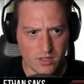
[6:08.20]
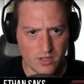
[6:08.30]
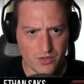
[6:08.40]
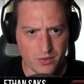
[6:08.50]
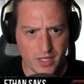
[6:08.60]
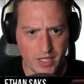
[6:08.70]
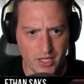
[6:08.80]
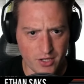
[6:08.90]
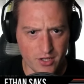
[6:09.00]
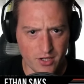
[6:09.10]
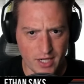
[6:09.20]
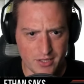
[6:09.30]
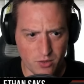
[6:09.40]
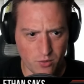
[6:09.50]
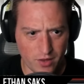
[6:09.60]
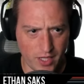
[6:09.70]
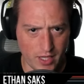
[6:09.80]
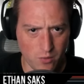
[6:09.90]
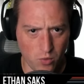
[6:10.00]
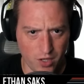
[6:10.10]
so here, I don't think I
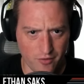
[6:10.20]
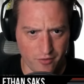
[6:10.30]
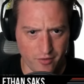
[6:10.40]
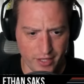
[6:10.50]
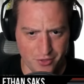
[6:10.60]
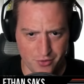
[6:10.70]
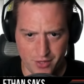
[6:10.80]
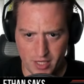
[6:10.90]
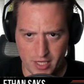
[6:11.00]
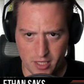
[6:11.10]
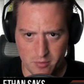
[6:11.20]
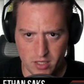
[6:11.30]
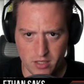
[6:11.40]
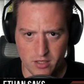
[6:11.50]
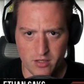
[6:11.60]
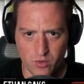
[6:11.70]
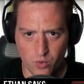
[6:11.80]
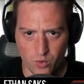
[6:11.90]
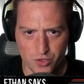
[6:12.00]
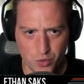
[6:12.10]
want Enter the Enigma
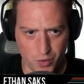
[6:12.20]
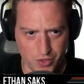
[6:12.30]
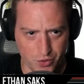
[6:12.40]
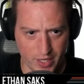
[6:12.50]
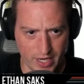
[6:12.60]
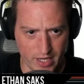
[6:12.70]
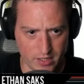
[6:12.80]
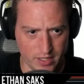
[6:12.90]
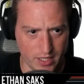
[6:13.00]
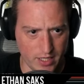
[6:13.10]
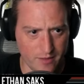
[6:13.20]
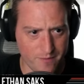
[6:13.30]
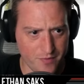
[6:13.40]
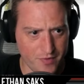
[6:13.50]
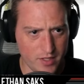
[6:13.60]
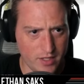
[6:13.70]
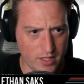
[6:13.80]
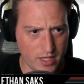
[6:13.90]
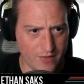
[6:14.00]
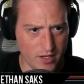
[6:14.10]
or Twist Reality.
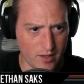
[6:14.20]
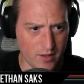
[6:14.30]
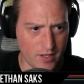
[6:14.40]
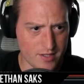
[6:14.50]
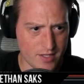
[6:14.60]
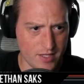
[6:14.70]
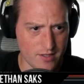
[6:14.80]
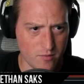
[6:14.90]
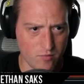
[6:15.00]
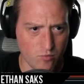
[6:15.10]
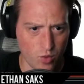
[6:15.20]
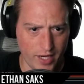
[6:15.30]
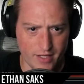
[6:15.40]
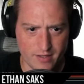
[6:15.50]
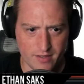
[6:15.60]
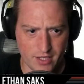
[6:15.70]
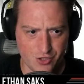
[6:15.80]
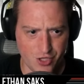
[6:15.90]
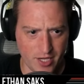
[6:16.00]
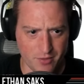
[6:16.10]
And then I see some white
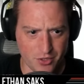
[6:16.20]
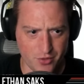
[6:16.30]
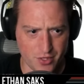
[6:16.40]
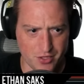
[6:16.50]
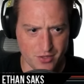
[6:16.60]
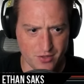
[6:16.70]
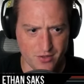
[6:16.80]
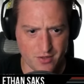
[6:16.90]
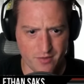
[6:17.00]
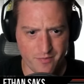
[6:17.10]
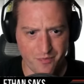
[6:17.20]
enchantment creatures.